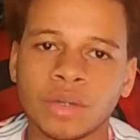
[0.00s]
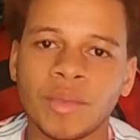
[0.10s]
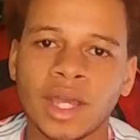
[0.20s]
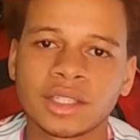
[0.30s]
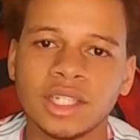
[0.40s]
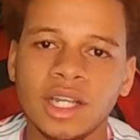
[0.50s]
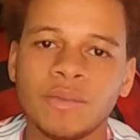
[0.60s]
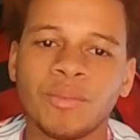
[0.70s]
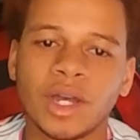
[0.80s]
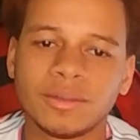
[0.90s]
drum mags,
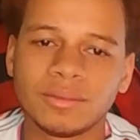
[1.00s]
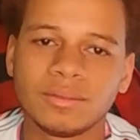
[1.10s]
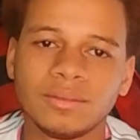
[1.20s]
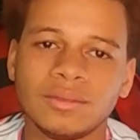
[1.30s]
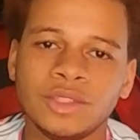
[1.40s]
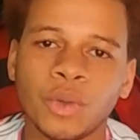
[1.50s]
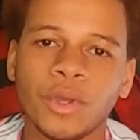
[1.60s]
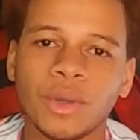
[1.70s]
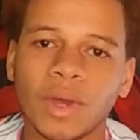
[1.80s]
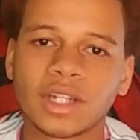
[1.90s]
but do
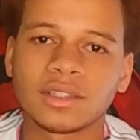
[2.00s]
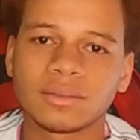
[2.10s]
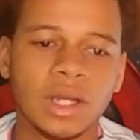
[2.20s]
what you want.